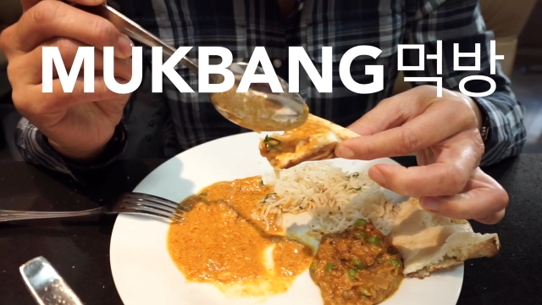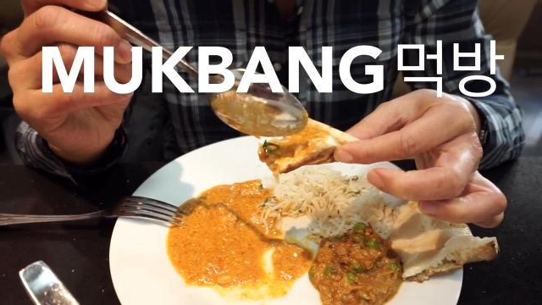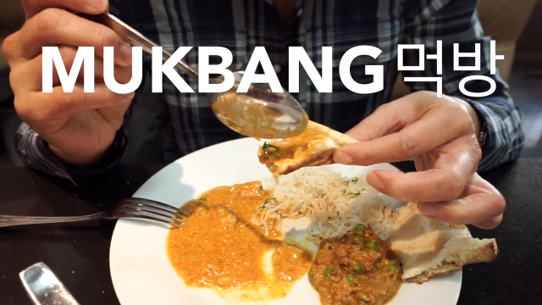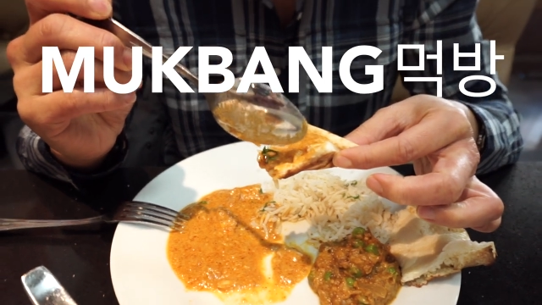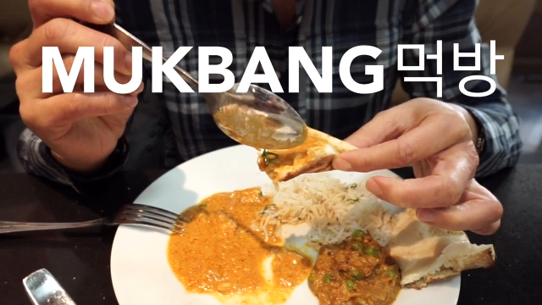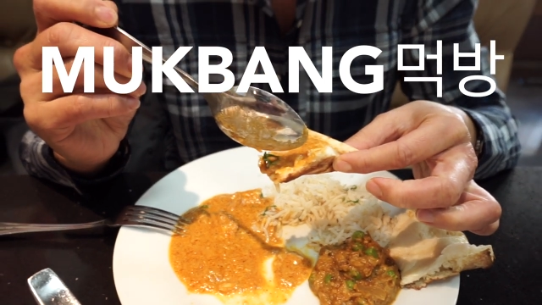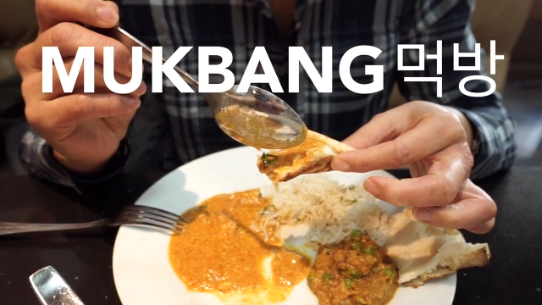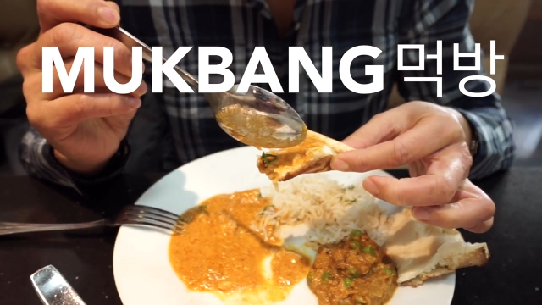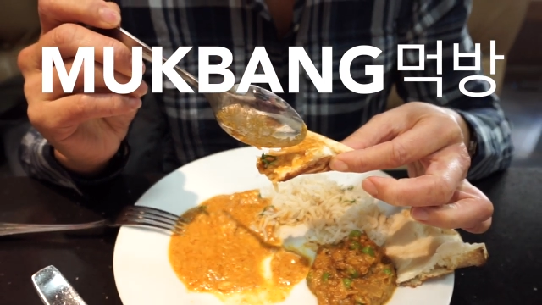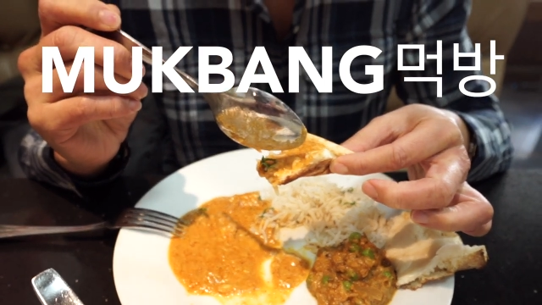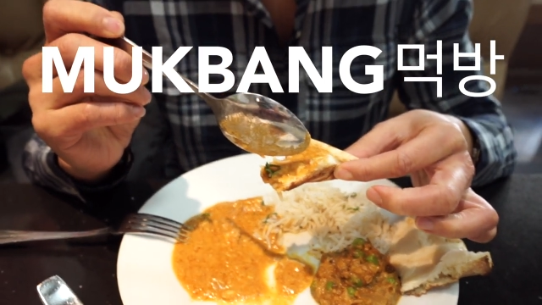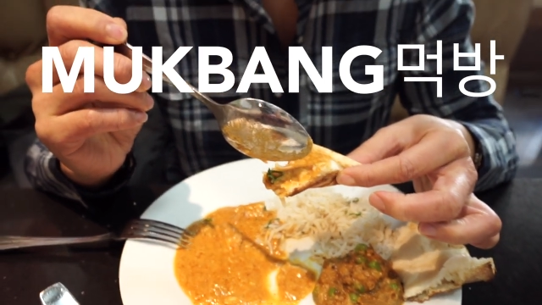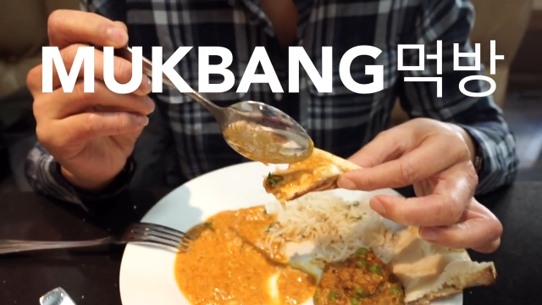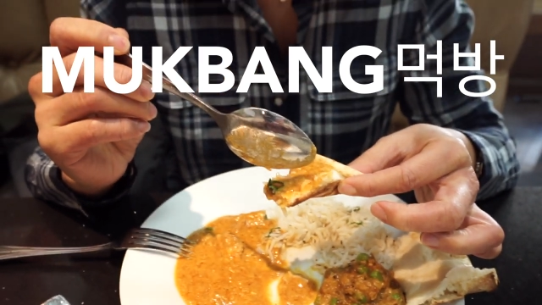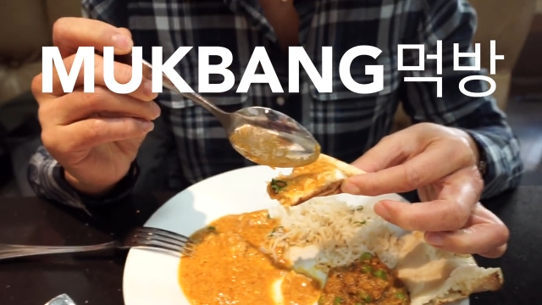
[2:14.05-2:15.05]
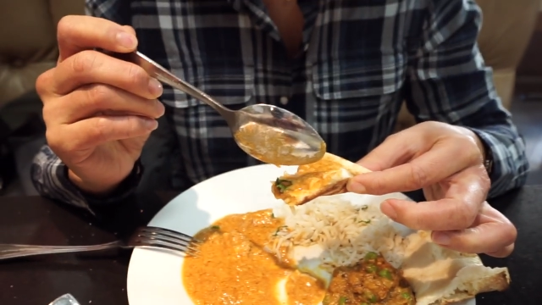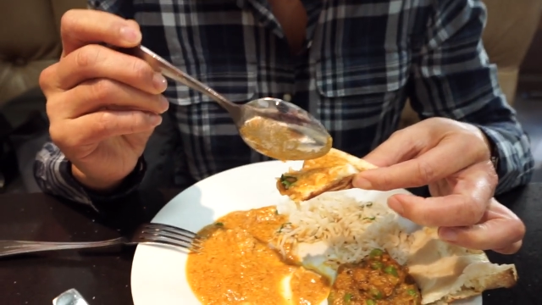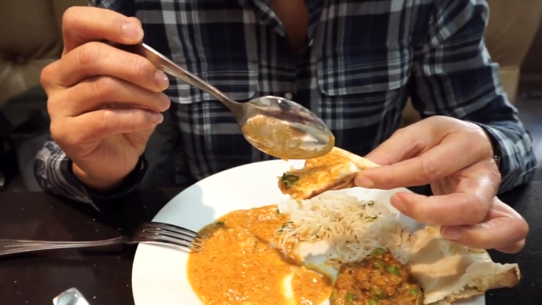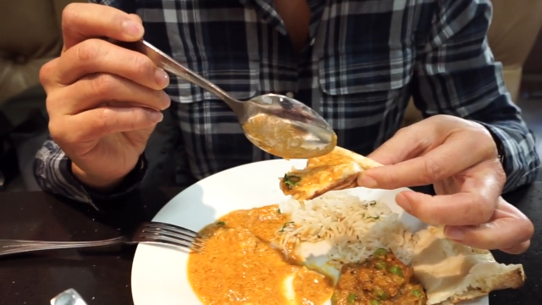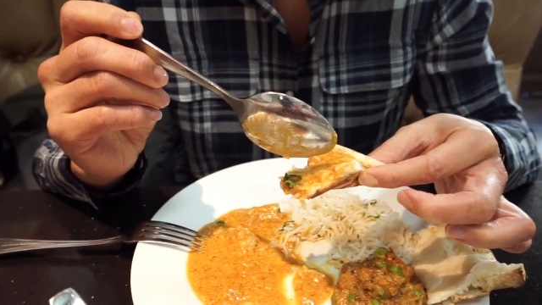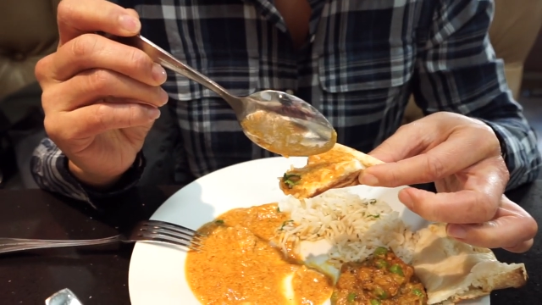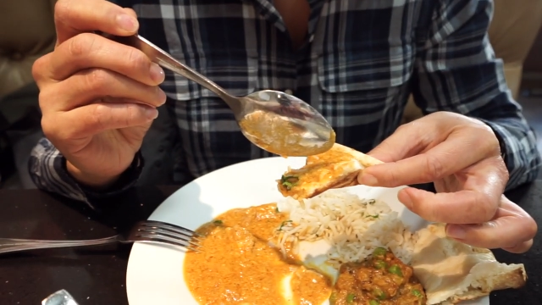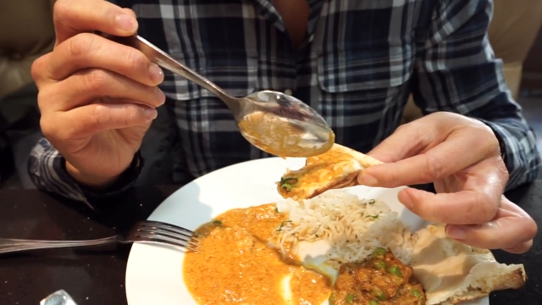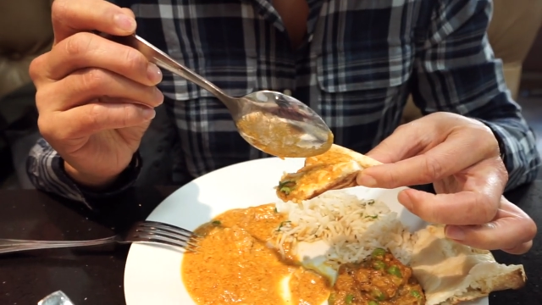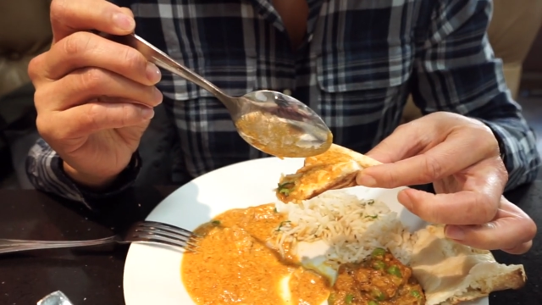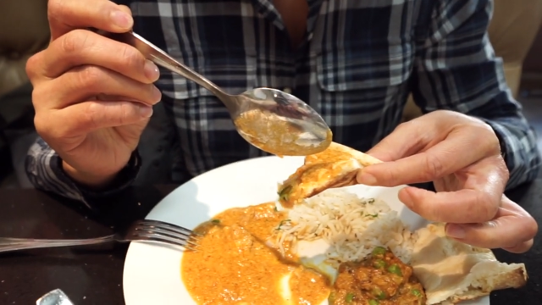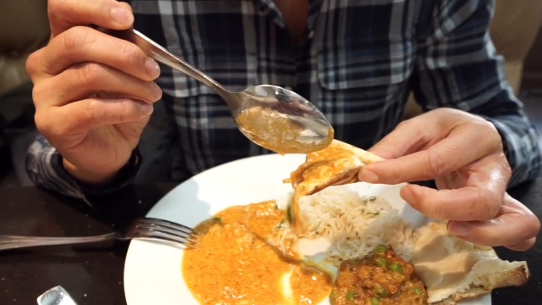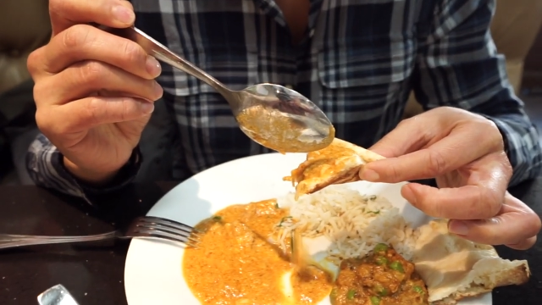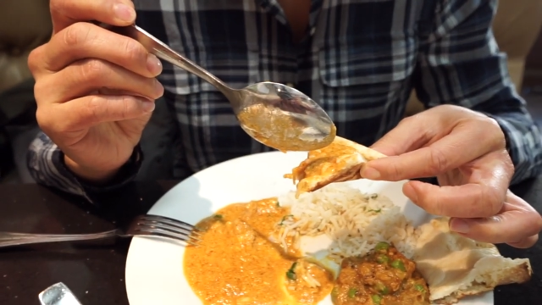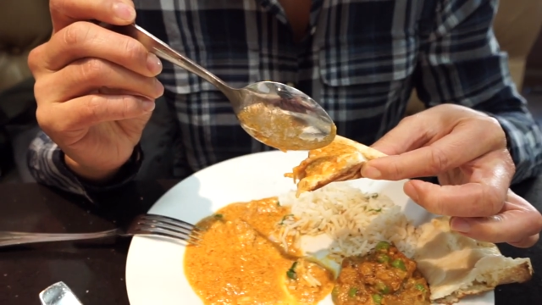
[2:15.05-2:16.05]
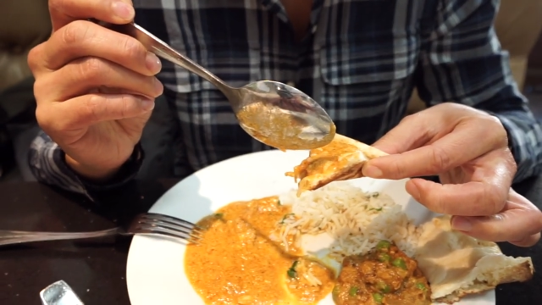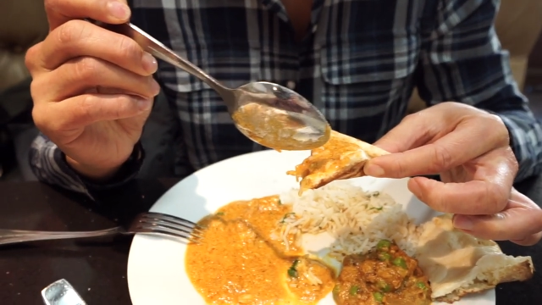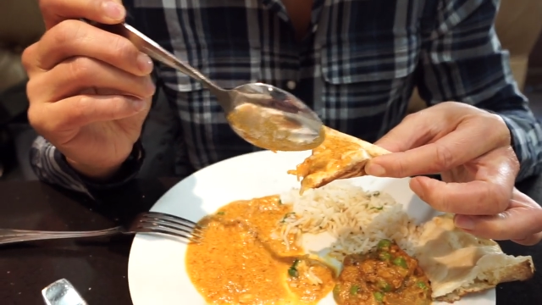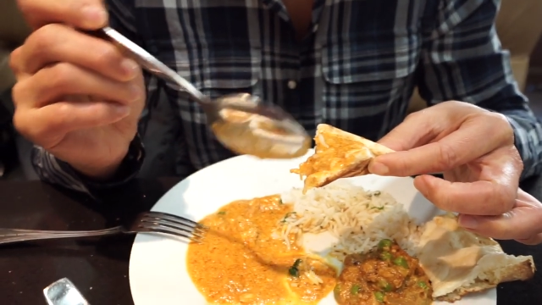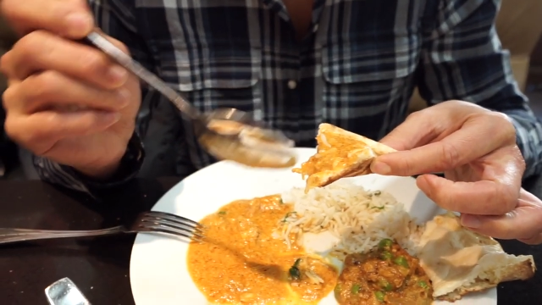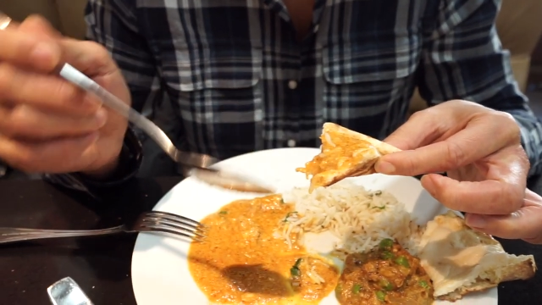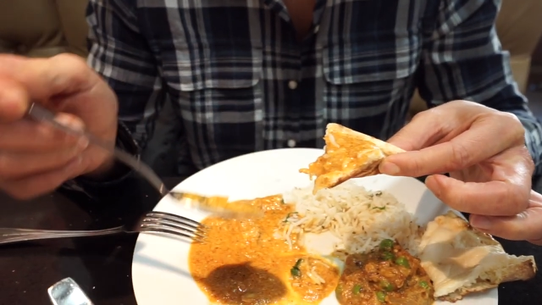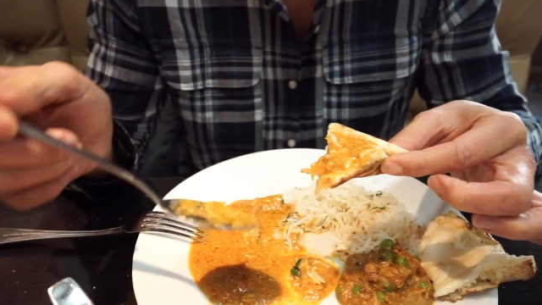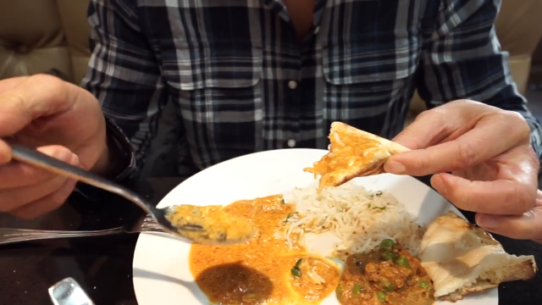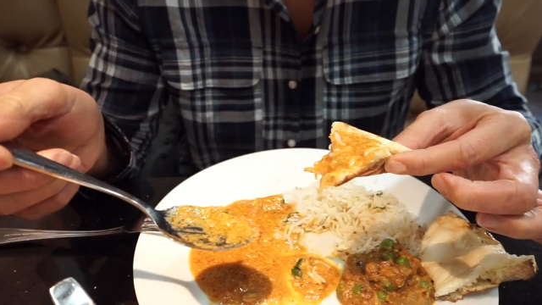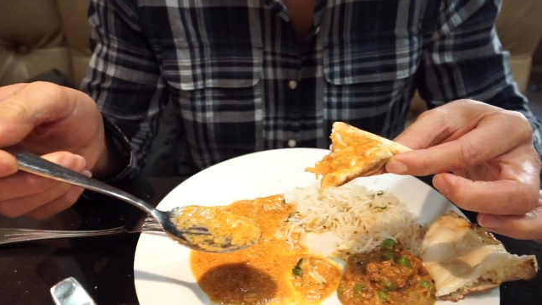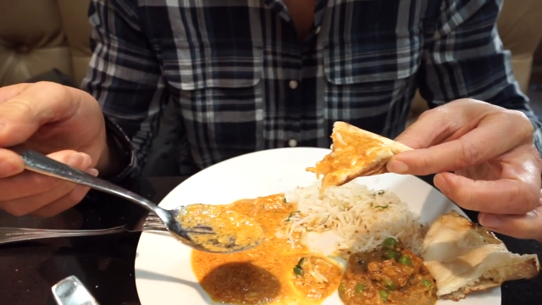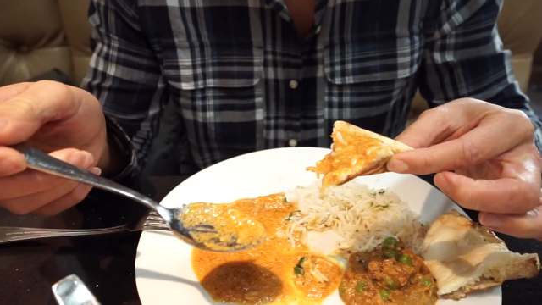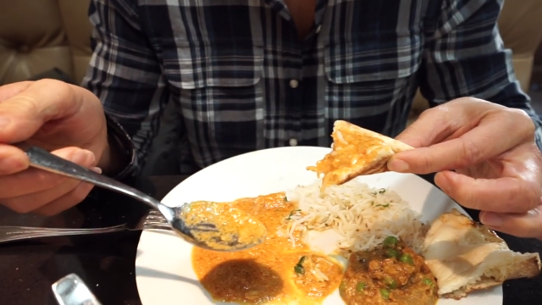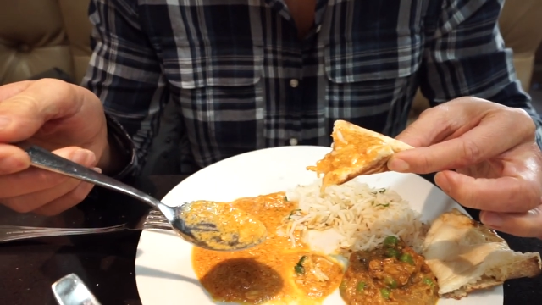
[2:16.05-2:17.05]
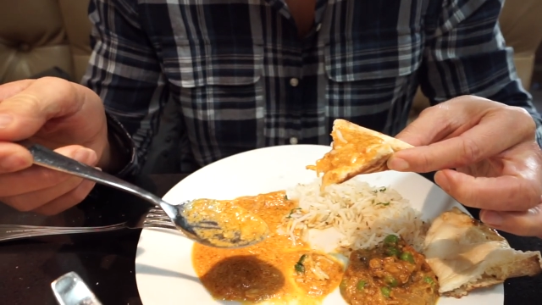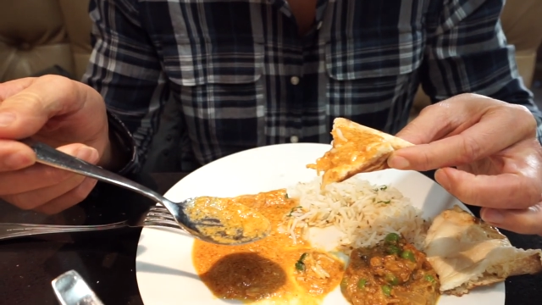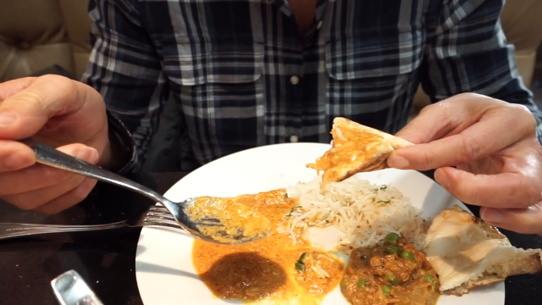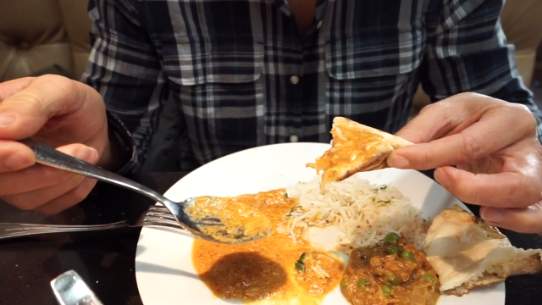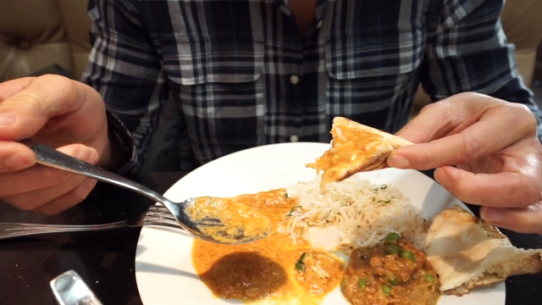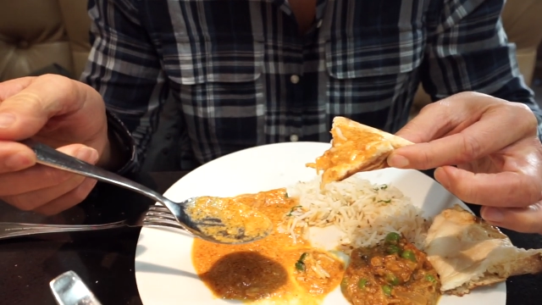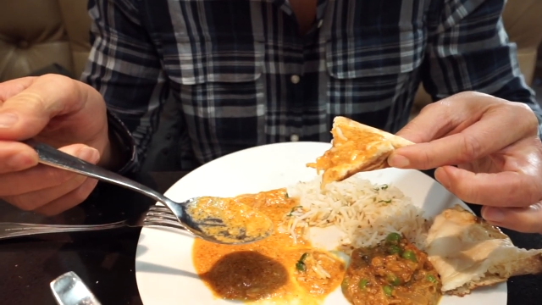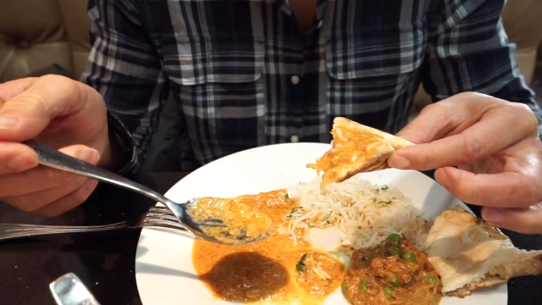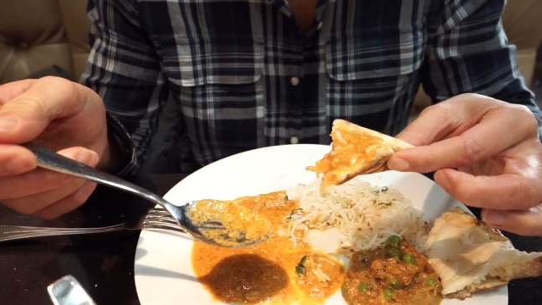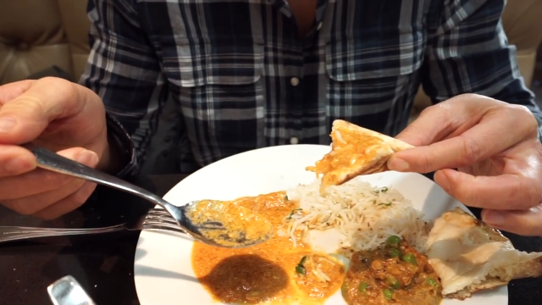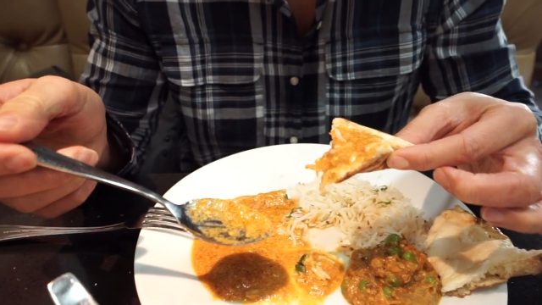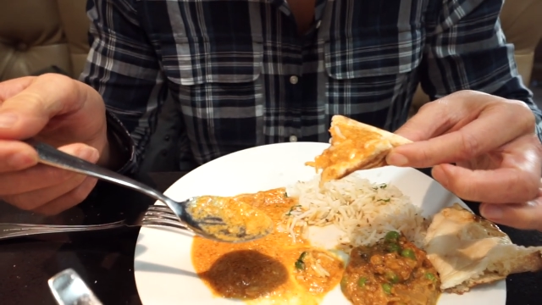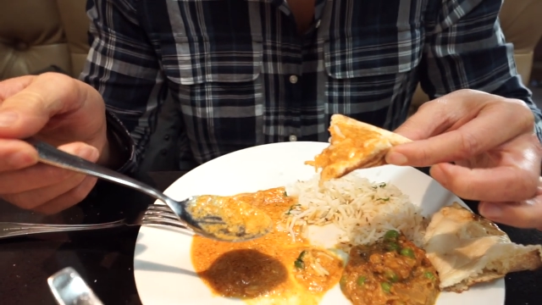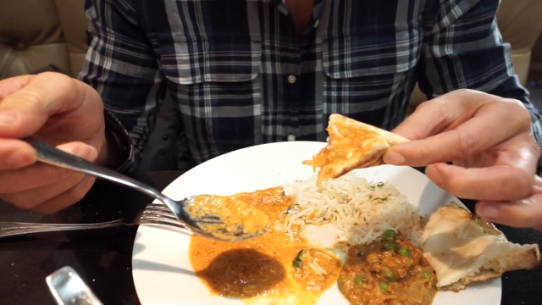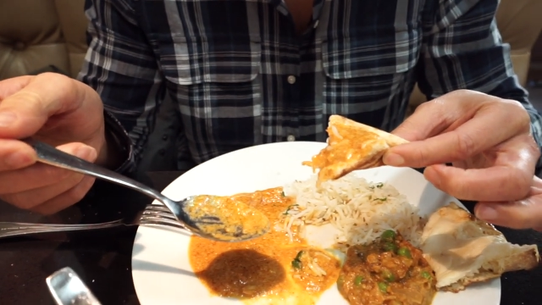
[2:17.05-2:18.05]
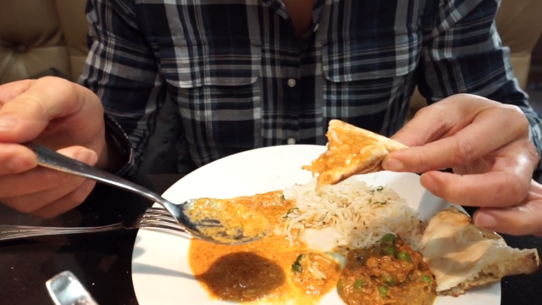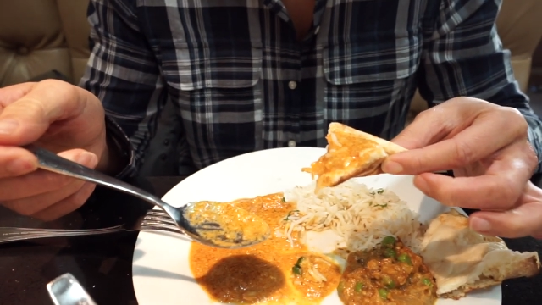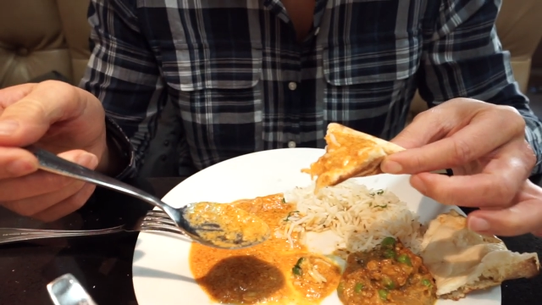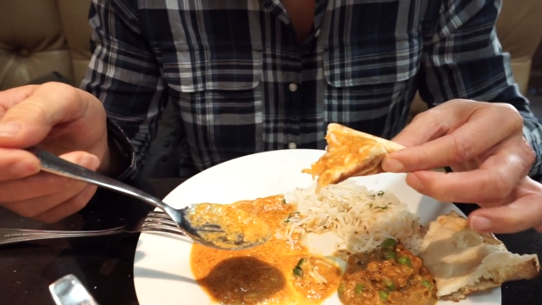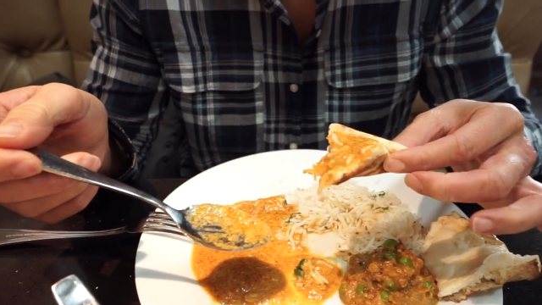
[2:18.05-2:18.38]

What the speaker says: Nobody's mouth can be seen.